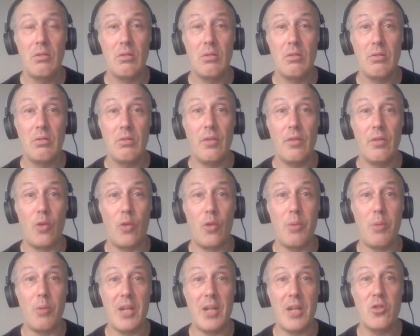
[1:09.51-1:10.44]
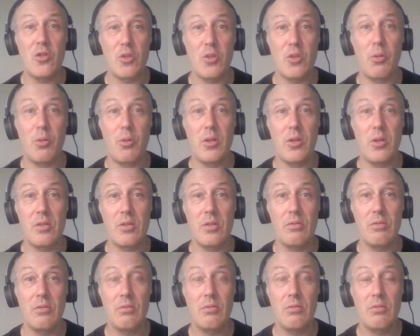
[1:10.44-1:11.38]
The four major sports
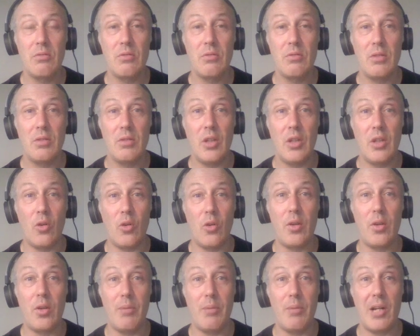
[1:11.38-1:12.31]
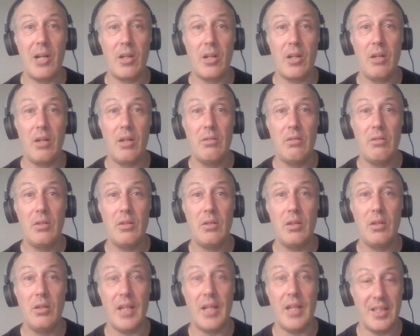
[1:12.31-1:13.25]
in North America
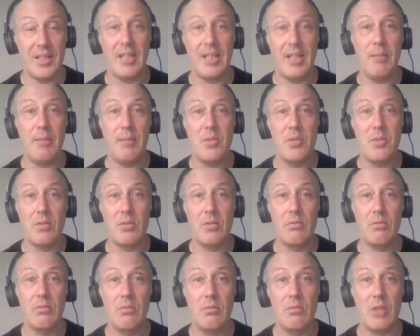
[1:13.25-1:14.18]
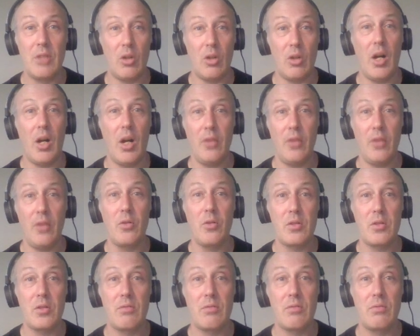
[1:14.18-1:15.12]
and teams that are on those
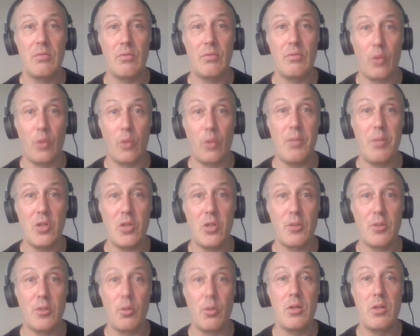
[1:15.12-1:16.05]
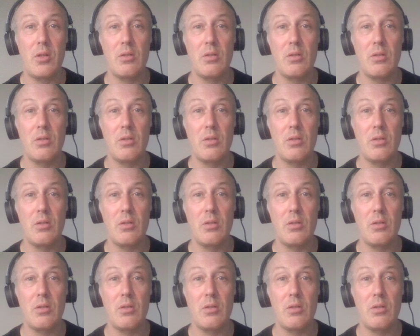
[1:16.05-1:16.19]
four major sports?